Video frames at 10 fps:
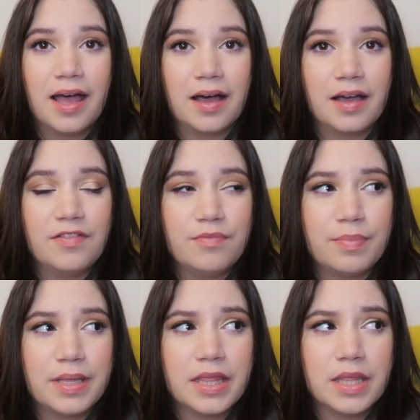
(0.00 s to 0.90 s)
I've
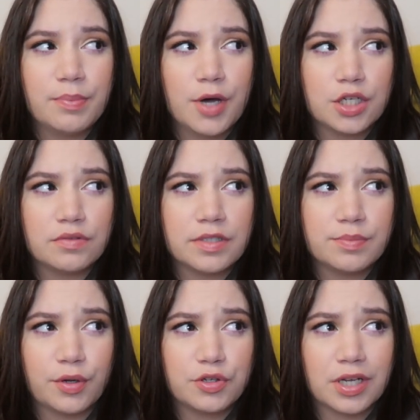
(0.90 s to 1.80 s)
been part of this
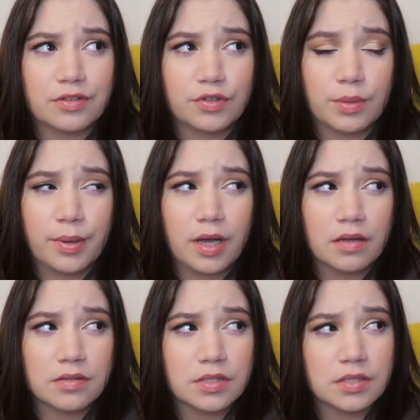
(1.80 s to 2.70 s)
project for the
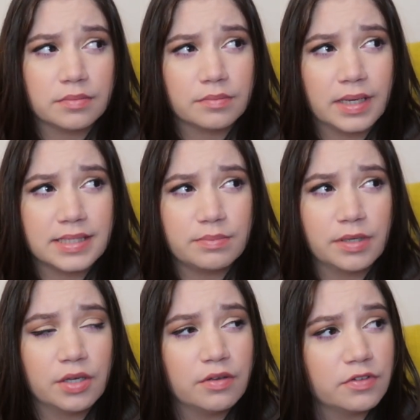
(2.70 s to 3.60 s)
past, has it
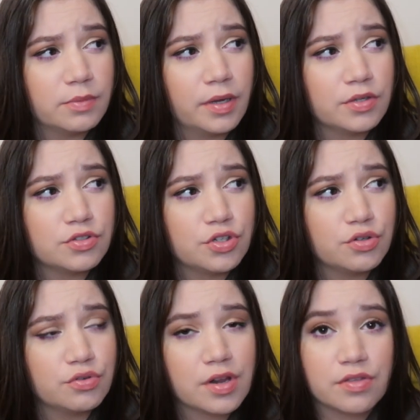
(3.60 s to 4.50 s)
been going for the past
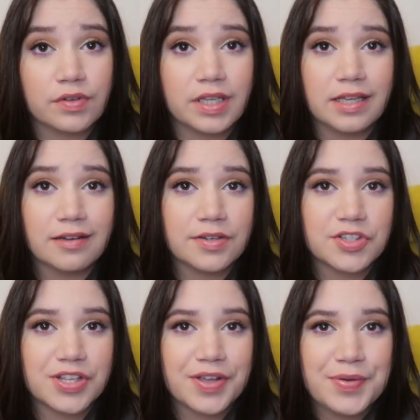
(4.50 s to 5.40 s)
2 or 3
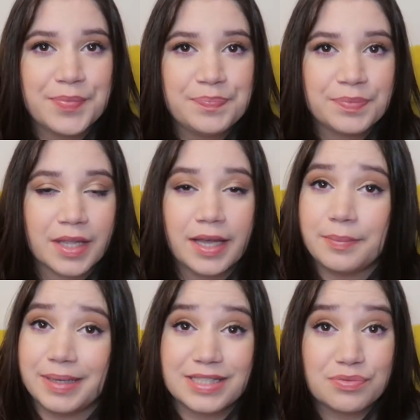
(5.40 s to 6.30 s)
years?
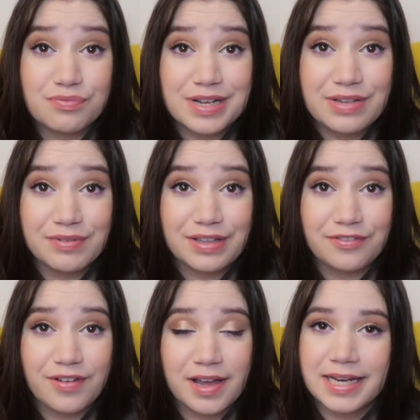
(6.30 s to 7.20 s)
It's really
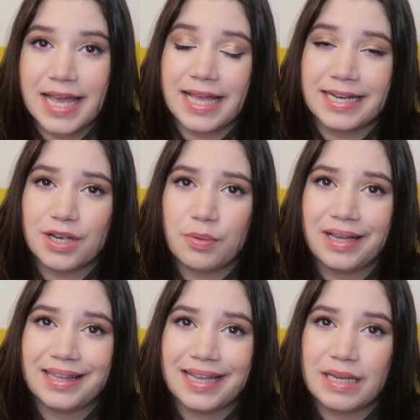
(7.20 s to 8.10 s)
fun, and I
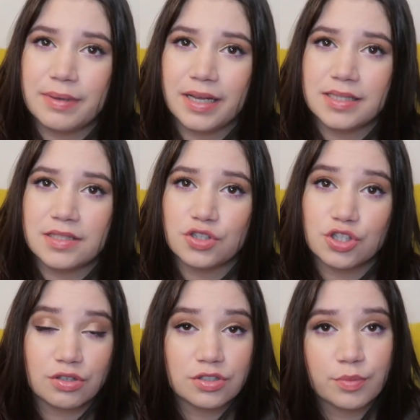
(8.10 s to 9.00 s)
quite like it because it's a
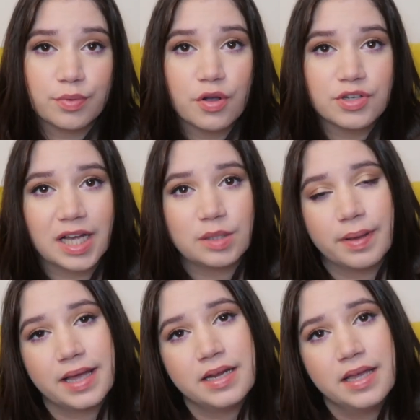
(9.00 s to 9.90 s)
shorter project
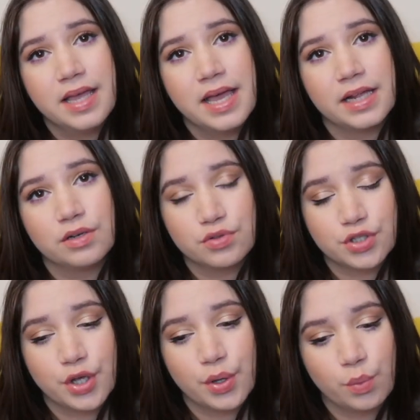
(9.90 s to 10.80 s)
pen, and
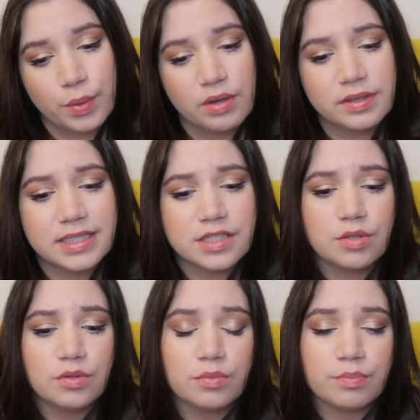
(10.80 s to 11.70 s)
also we only
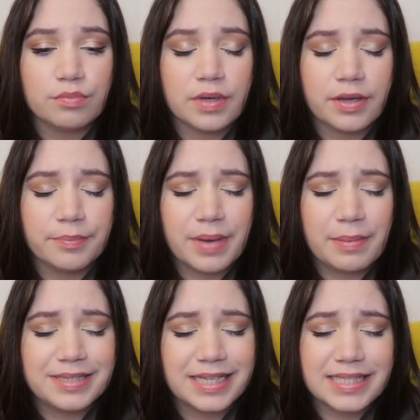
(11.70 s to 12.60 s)
do
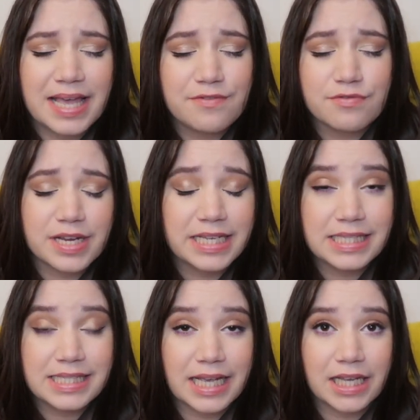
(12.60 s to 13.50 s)
updates every
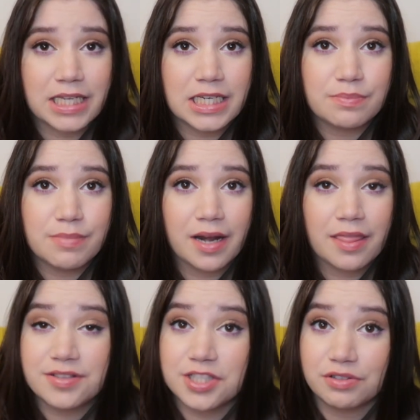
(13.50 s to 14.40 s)
second
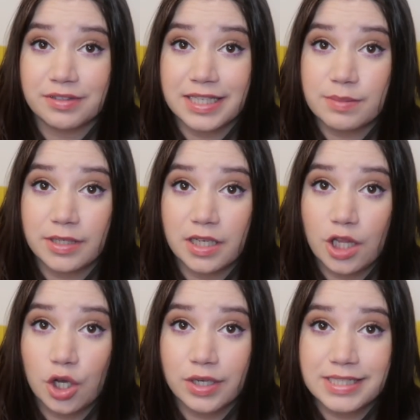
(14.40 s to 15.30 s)
month. Sorry, it's been a
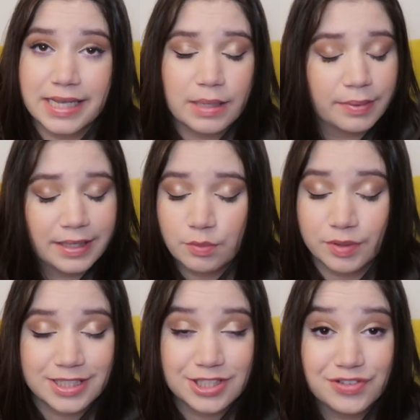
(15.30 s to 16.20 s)
long day, but I
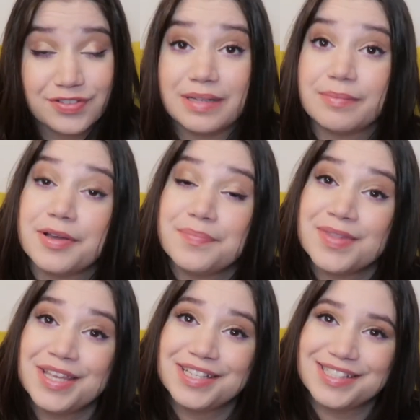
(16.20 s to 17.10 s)
wanted to film.
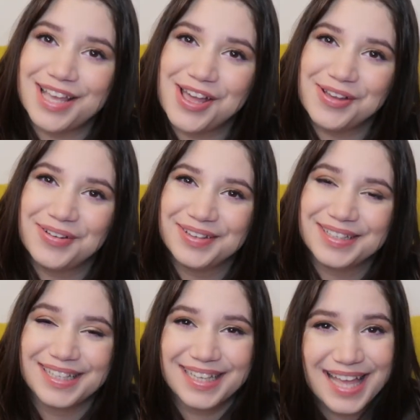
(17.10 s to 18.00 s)
So
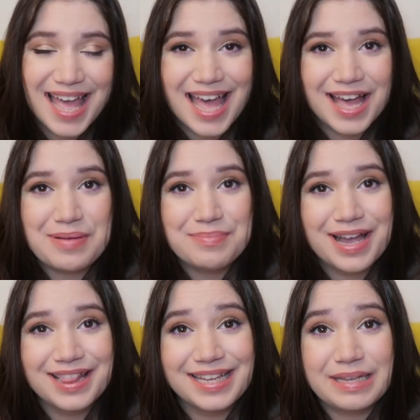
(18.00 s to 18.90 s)

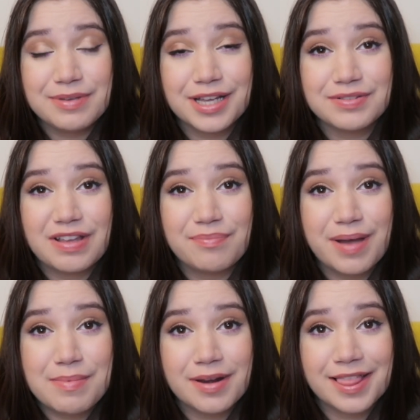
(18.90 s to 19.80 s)
I like it because we have
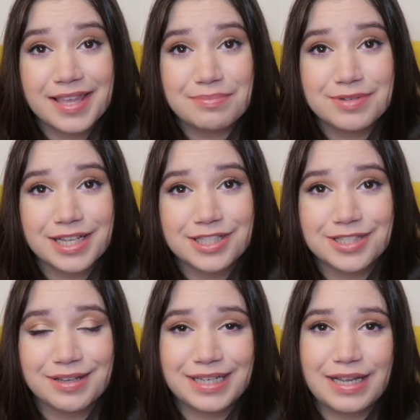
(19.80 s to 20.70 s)
bi-monthly updates,
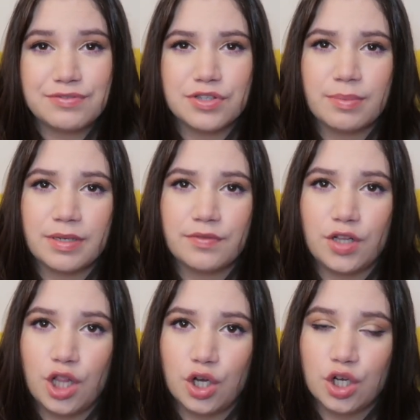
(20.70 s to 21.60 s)
so it gives you a bit of
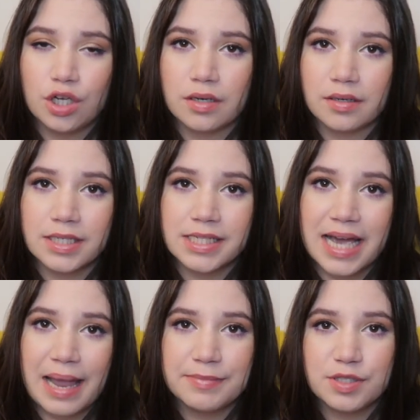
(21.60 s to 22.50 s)
a longer
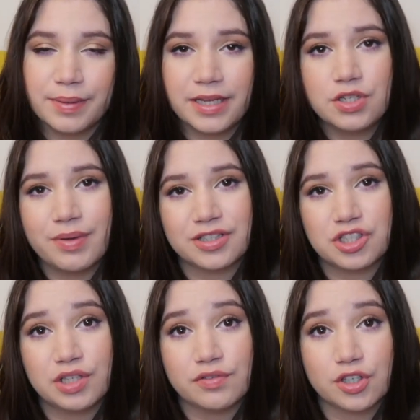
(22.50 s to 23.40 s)
time span to
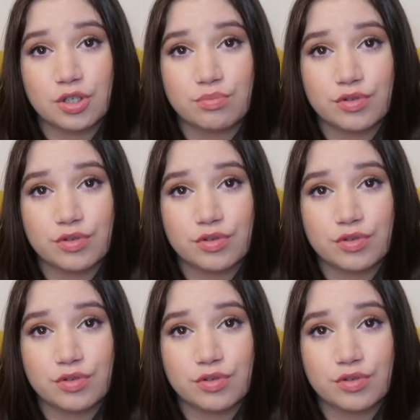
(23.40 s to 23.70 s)
actually work on